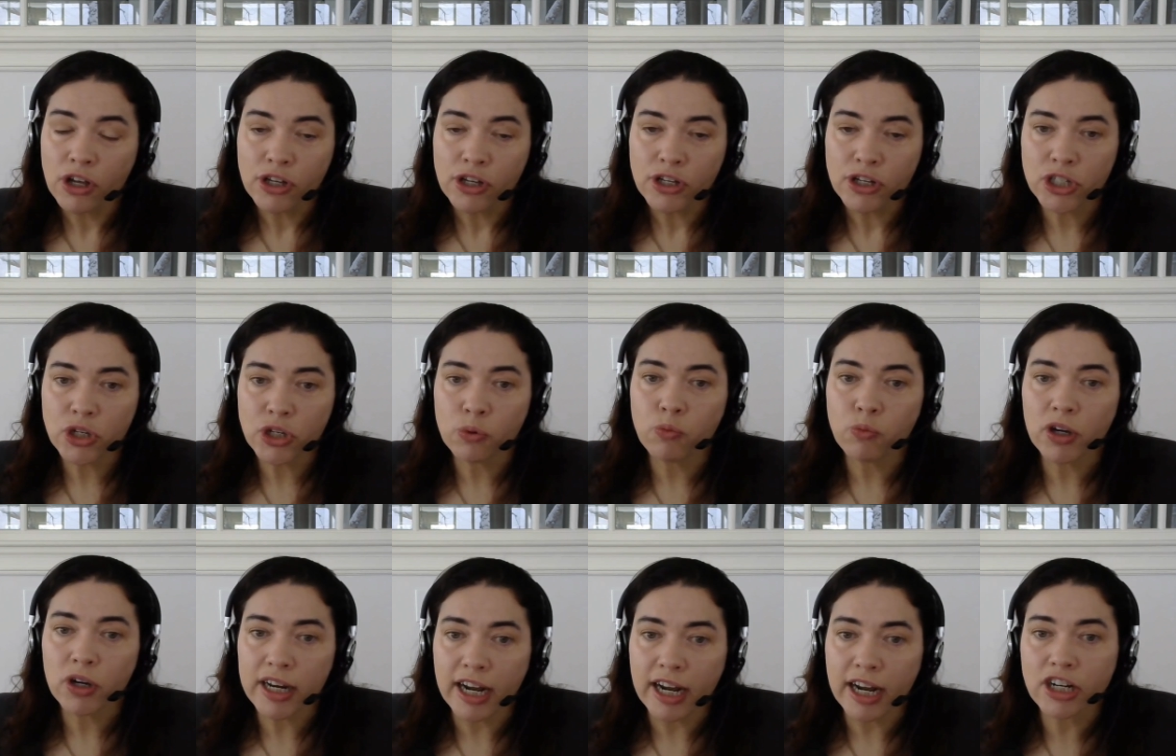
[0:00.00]
So
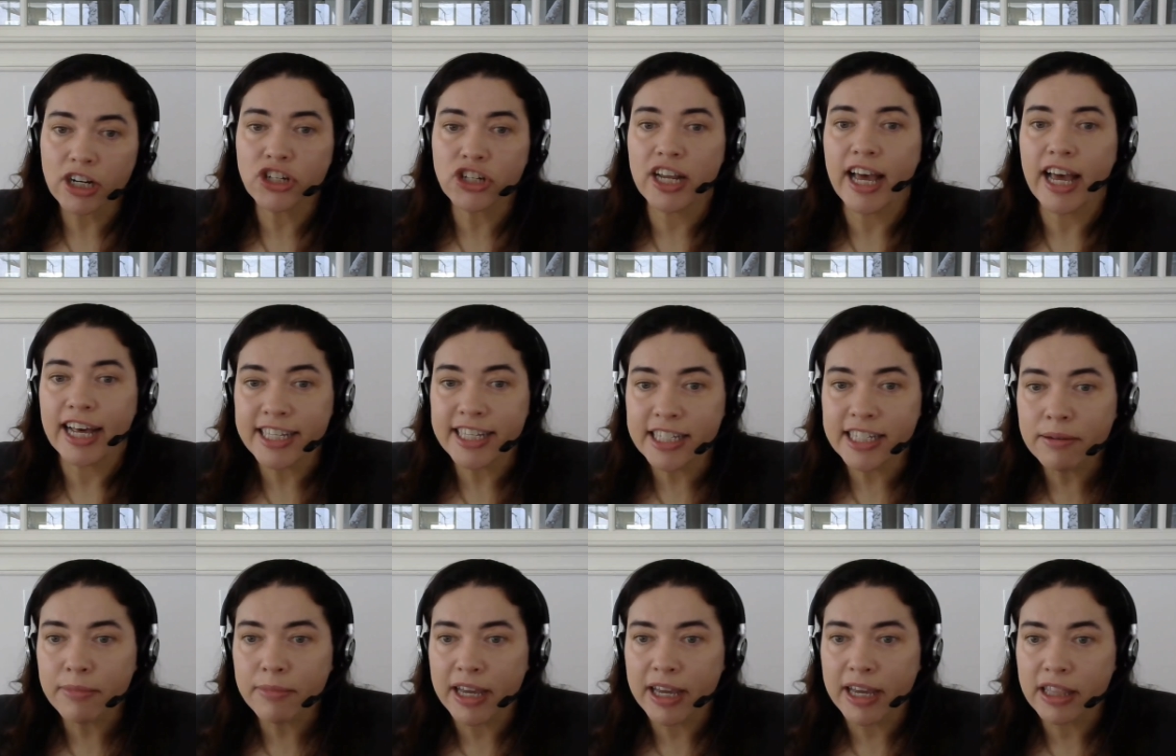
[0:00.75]
we could actually
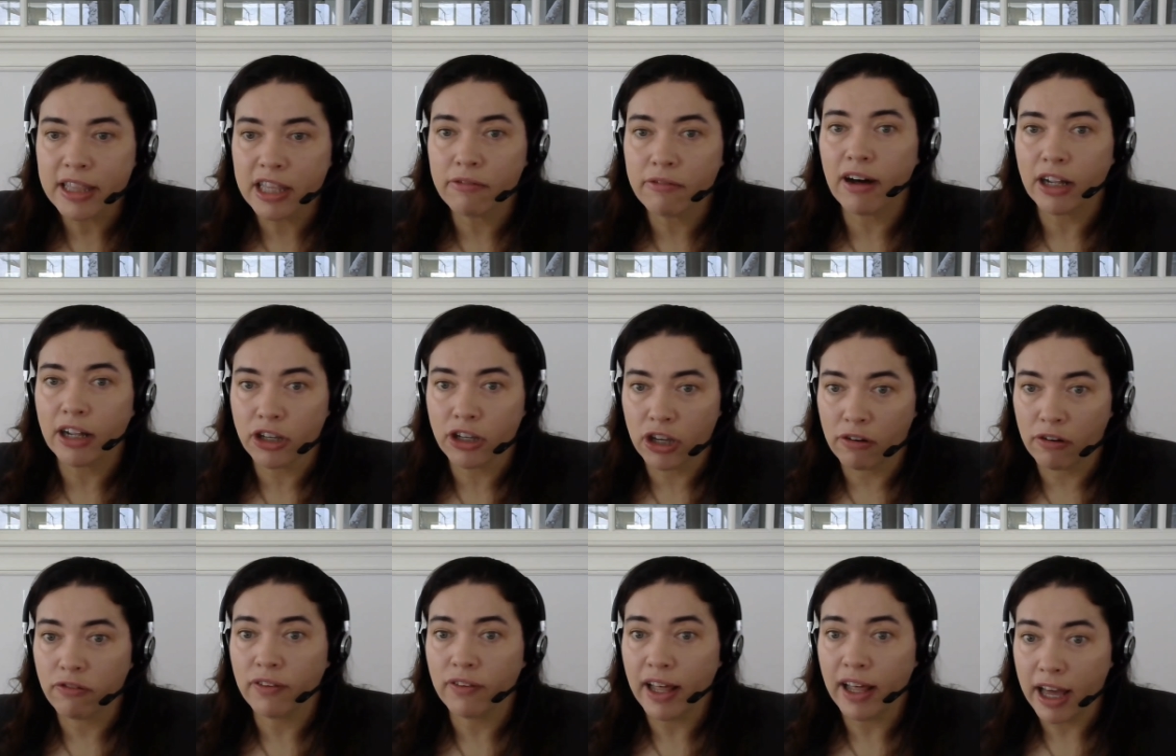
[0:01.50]
estimate the value
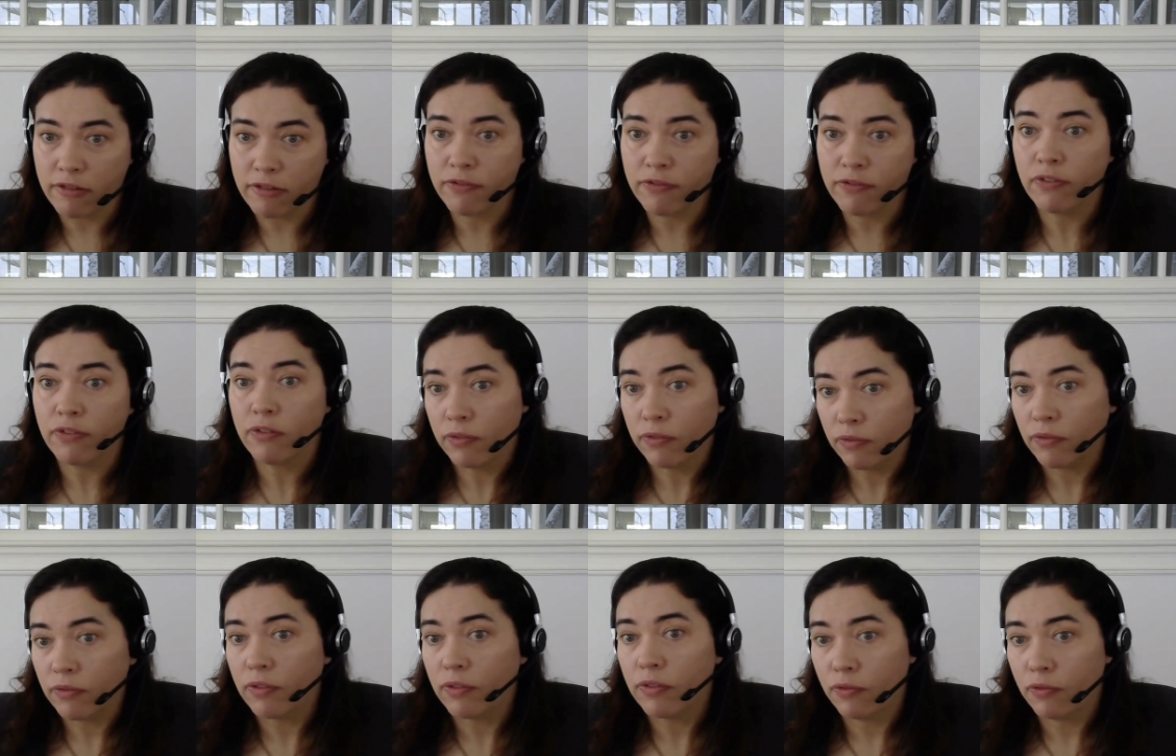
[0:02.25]
of life
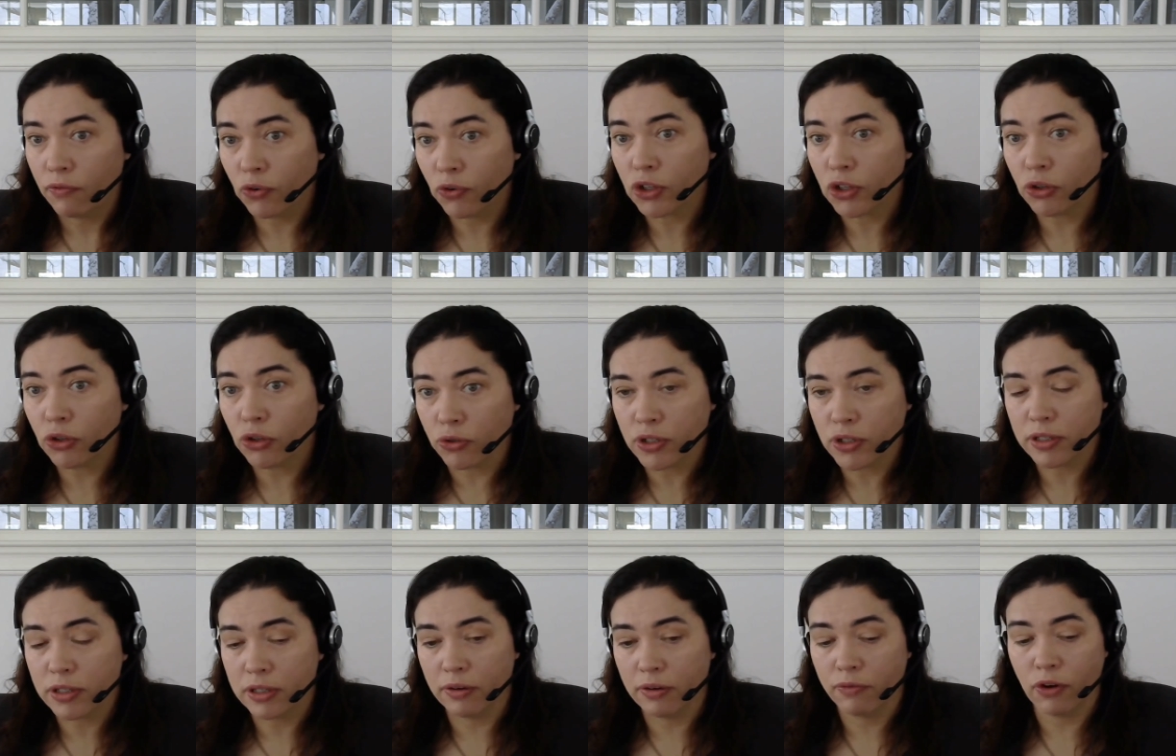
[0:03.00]
for
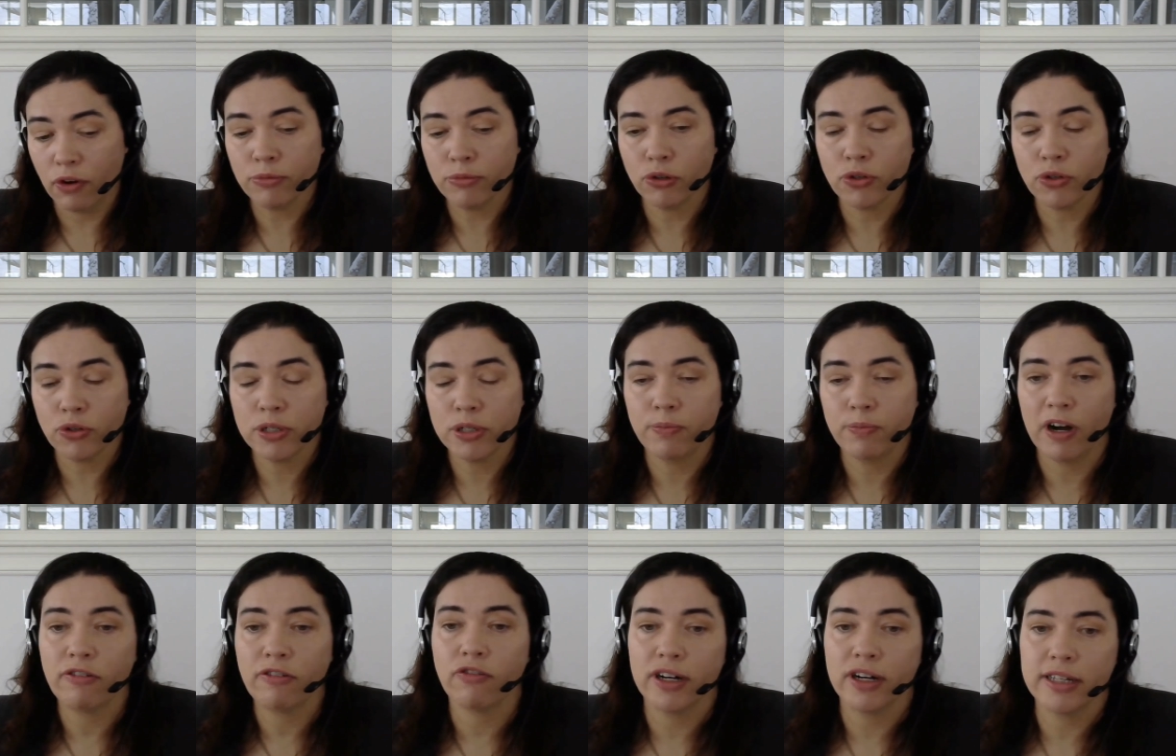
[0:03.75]
those uh, from those
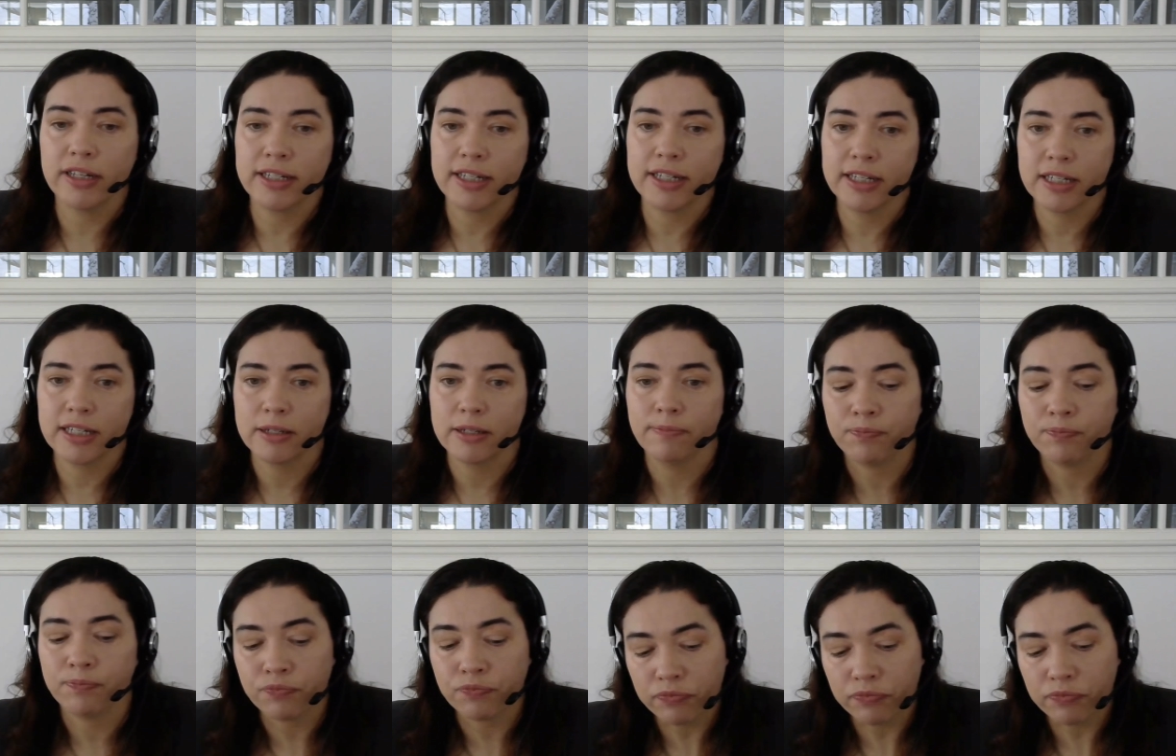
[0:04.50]
preferences.